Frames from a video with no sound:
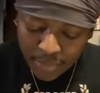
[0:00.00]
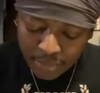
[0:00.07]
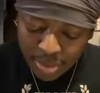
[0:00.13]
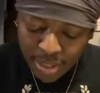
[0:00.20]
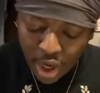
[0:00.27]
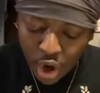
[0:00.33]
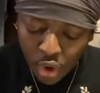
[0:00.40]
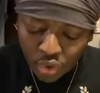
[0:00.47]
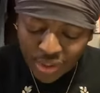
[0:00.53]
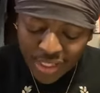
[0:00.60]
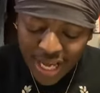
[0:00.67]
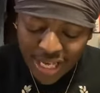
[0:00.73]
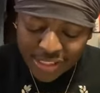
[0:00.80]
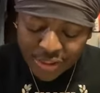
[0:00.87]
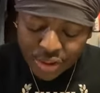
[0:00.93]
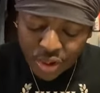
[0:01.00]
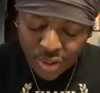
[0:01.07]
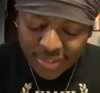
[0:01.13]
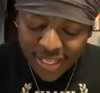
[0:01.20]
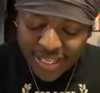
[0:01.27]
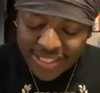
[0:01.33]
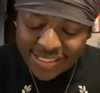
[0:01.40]
But only I
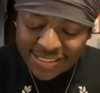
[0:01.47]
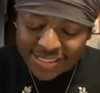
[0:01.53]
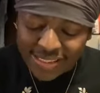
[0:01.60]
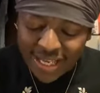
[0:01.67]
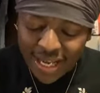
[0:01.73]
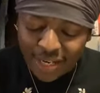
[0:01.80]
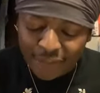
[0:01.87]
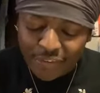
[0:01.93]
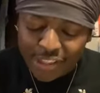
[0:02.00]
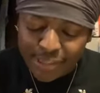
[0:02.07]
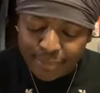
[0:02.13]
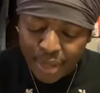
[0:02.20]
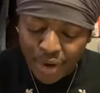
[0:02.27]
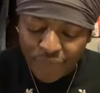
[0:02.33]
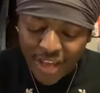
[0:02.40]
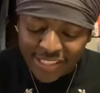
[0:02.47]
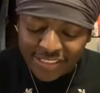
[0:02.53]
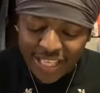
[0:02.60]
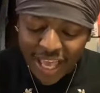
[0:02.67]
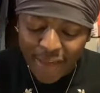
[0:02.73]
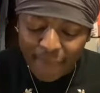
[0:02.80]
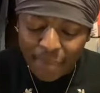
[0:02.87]
saw that he sent out of his mouth
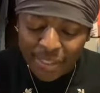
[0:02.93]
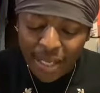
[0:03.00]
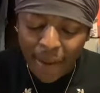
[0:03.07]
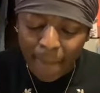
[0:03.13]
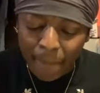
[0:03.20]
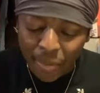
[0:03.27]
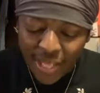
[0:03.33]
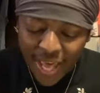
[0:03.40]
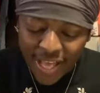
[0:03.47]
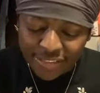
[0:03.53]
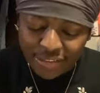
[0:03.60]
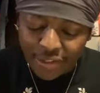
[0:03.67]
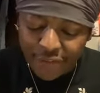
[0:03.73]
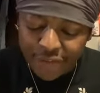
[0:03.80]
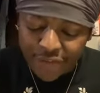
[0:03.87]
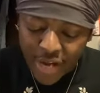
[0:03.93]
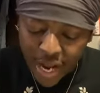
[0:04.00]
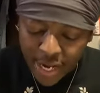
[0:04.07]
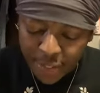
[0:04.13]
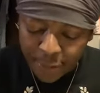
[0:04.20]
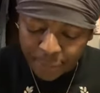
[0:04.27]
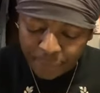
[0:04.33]
as it had been a blast of
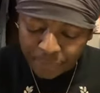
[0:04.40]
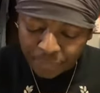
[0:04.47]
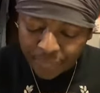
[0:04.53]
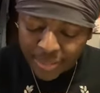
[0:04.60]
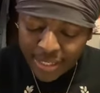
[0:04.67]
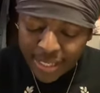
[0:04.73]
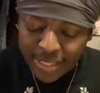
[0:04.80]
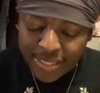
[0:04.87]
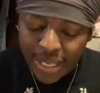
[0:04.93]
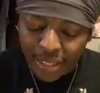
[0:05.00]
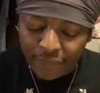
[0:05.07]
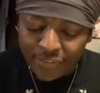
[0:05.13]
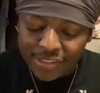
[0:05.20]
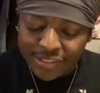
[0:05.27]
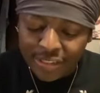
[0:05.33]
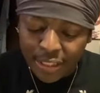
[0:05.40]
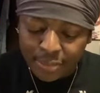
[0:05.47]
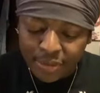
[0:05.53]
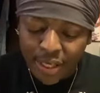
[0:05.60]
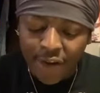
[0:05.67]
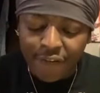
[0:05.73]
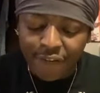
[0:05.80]
fire and out of his
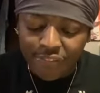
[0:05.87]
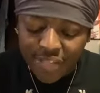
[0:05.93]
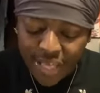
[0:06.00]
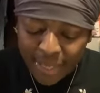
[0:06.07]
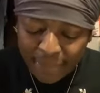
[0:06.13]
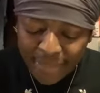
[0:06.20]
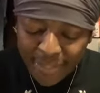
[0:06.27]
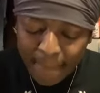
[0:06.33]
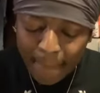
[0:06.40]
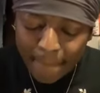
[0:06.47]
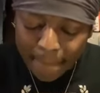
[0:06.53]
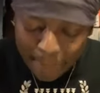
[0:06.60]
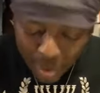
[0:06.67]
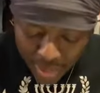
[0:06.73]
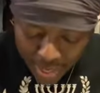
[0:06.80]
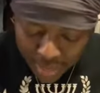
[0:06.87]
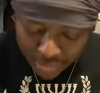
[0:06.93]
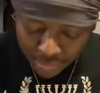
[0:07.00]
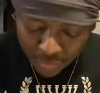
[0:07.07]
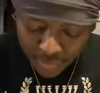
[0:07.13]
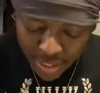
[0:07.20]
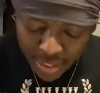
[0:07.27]
lips a flaming
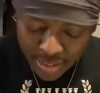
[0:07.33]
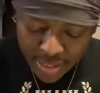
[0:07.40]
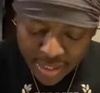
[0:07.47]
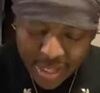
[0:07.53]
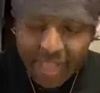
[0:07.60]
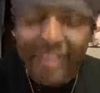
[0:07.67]
breath, right?